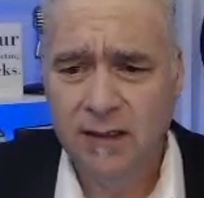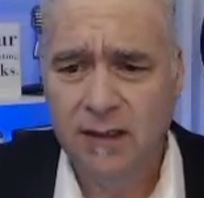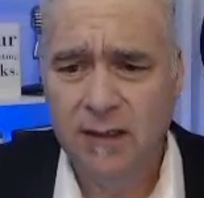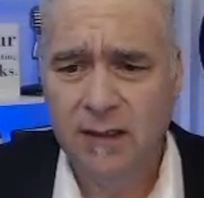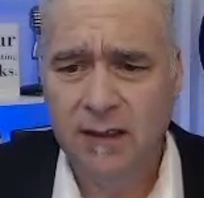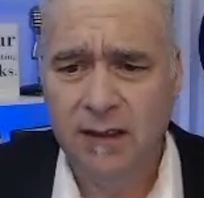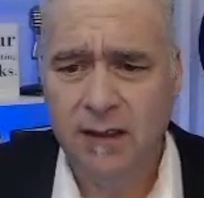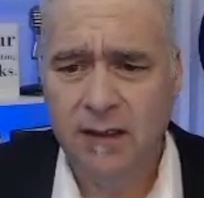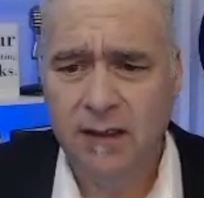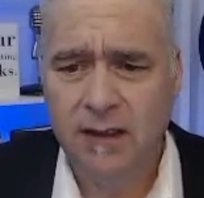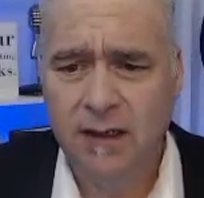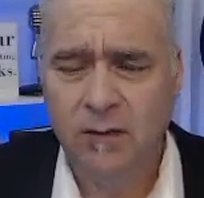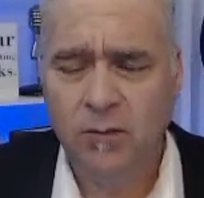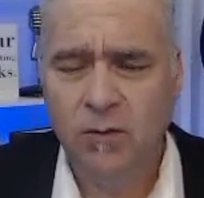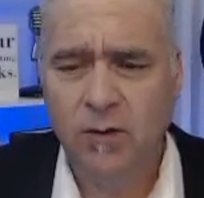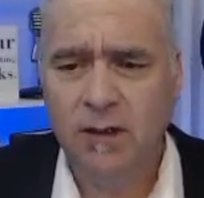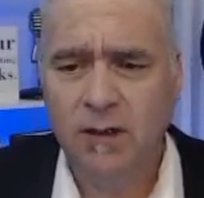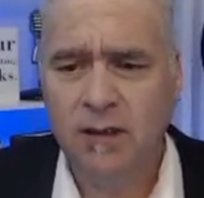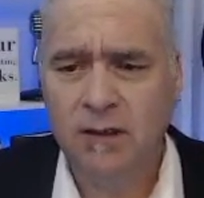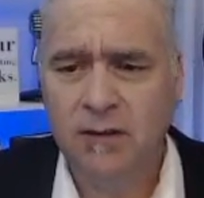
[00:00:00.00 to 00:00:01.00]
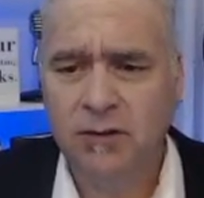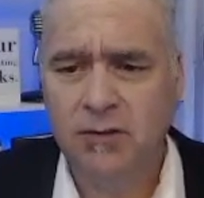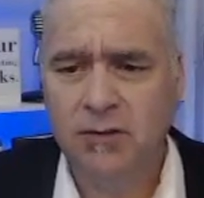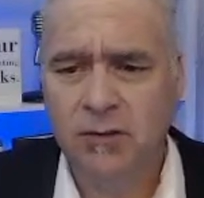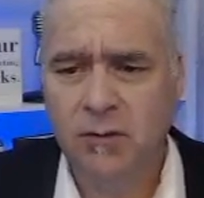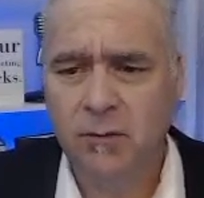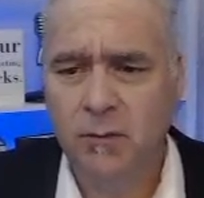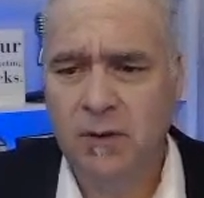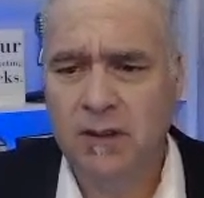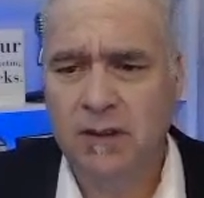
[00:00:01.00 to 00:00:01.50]
Networking
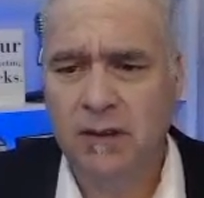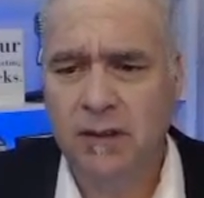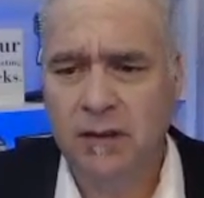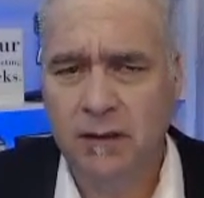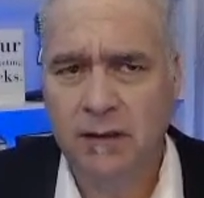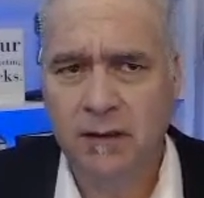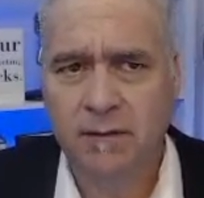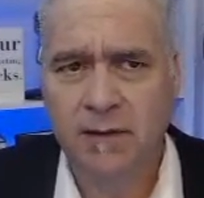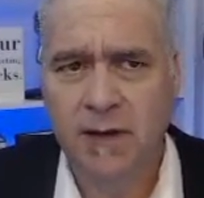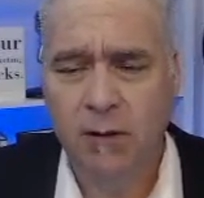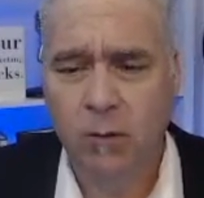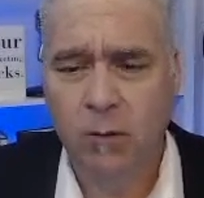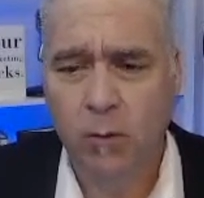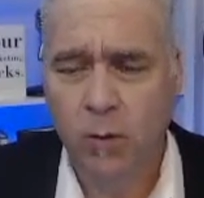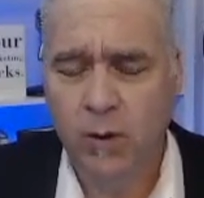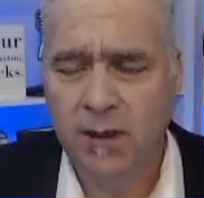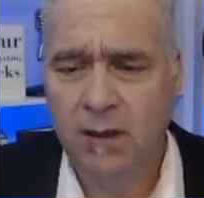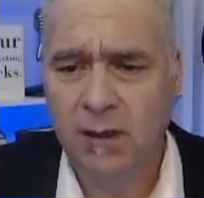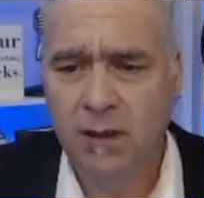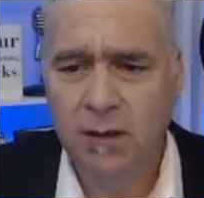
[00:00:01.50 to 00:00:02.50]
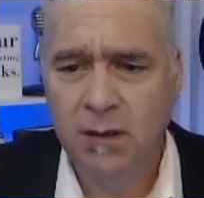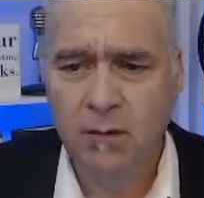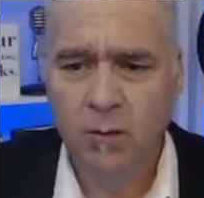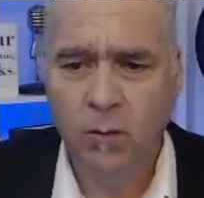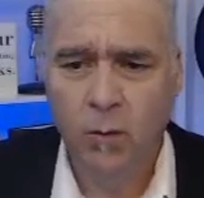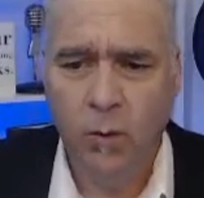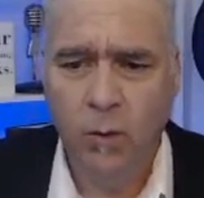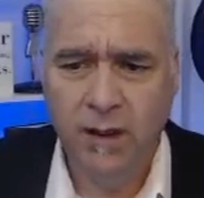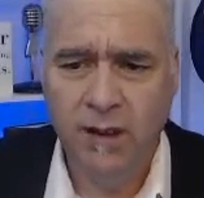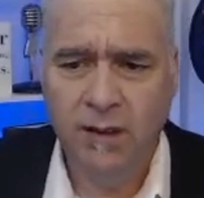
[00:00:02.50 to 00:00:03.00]
should be a
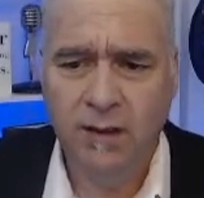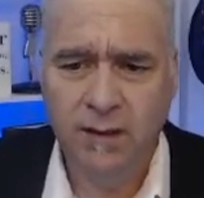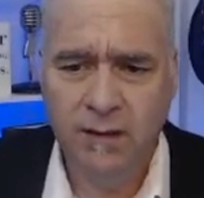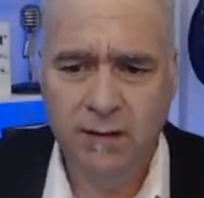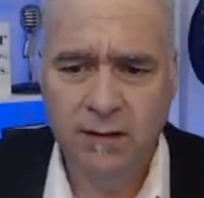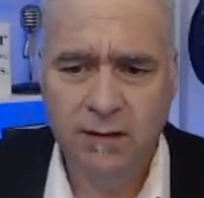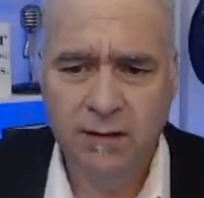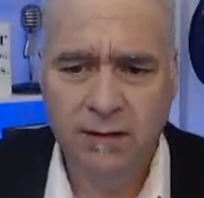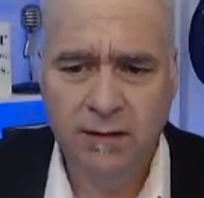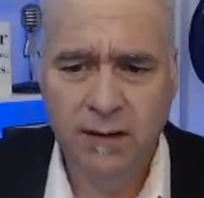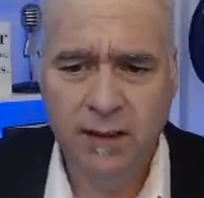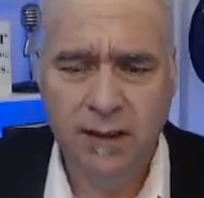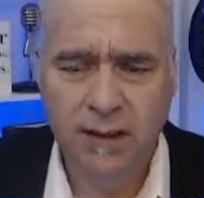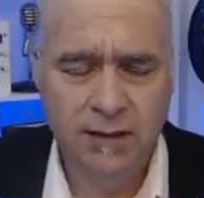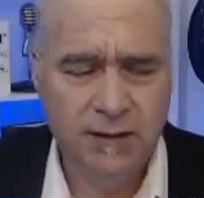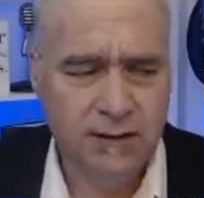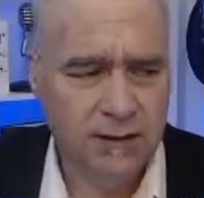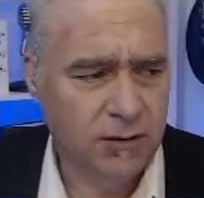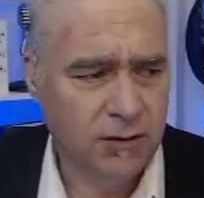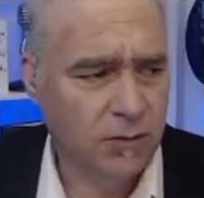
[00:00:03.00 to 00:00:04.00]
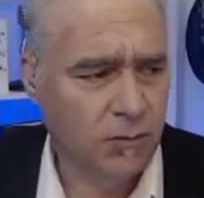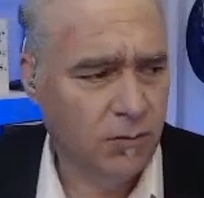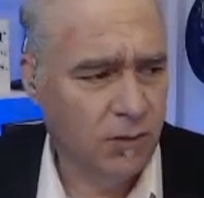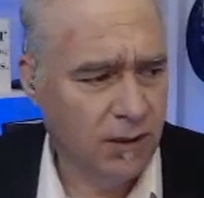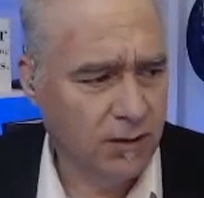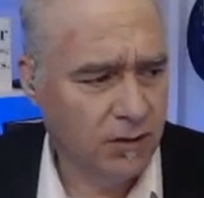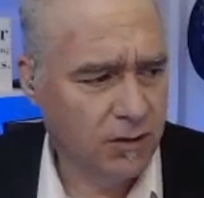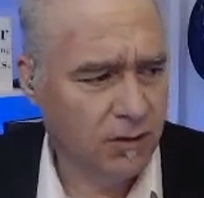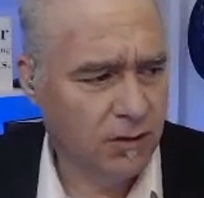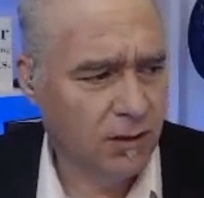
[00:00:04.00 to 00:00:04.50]
win-win
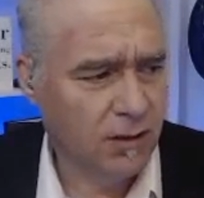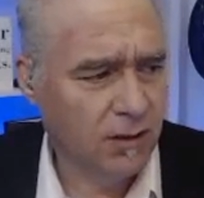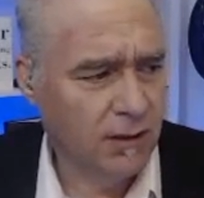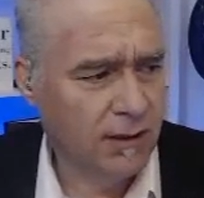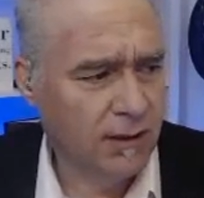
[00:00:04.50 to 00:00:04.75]
situation.